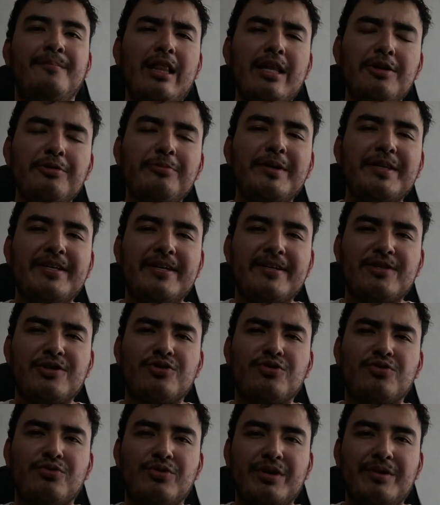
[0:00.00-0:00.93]
A little bit
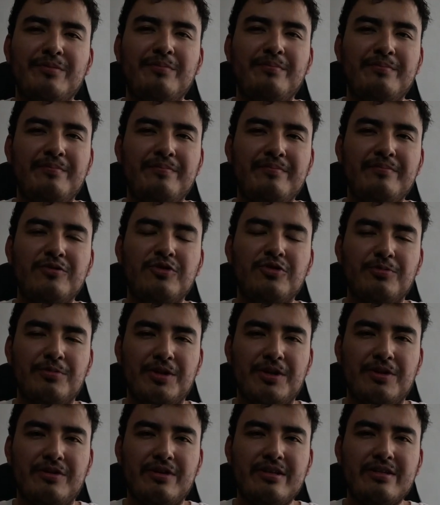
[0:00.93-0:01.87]
extreme, to
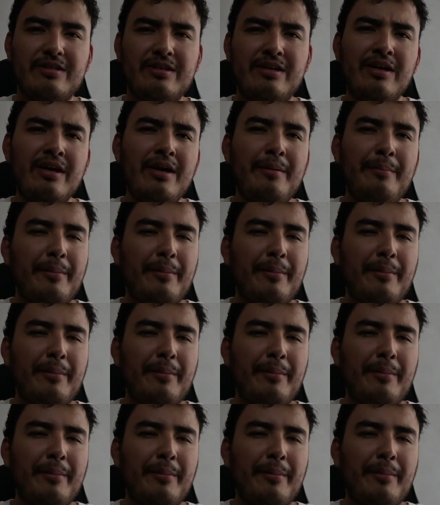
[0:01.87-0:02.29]
be honest,